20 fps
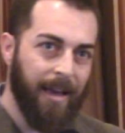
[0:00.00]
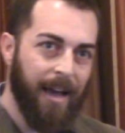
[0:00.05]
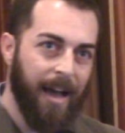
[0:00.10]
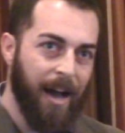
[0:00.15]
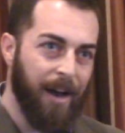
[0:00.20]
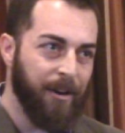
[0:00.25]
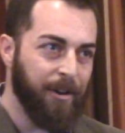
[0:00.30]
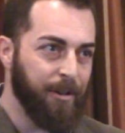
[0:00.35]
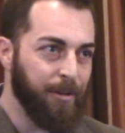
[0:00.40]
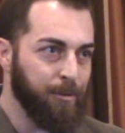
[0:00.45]

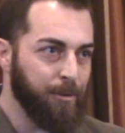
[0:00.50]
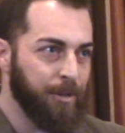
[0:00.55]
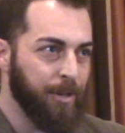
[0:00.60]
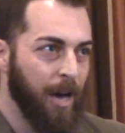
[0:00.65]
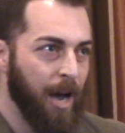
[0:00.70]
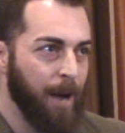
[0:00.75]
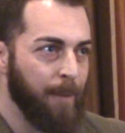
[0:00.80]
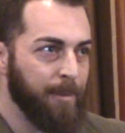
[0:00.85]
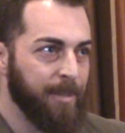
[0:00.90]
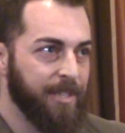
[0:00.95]
how to use
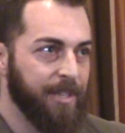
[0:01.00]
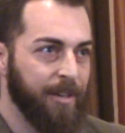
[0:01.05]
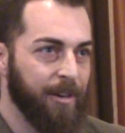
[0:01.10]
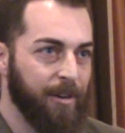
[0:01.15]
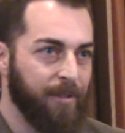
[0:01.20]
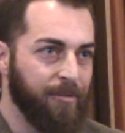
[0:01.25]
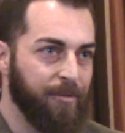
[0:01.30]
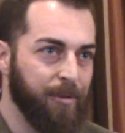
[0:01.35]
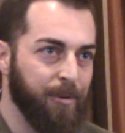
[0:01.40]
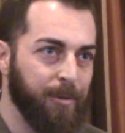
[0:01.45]

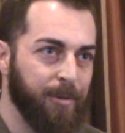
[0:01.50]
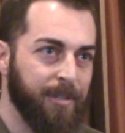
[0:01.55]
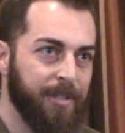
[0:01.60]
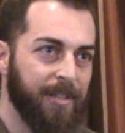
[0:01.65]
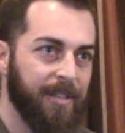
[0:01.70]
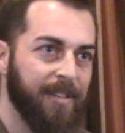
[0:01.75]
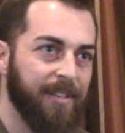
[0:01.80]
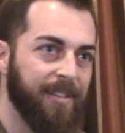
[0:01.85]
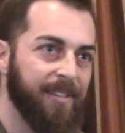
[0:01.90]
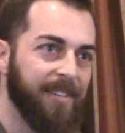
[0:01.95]
commissary food
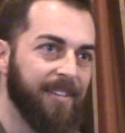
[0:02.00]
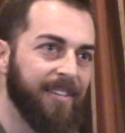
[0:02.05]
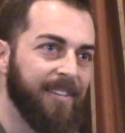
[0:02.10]
to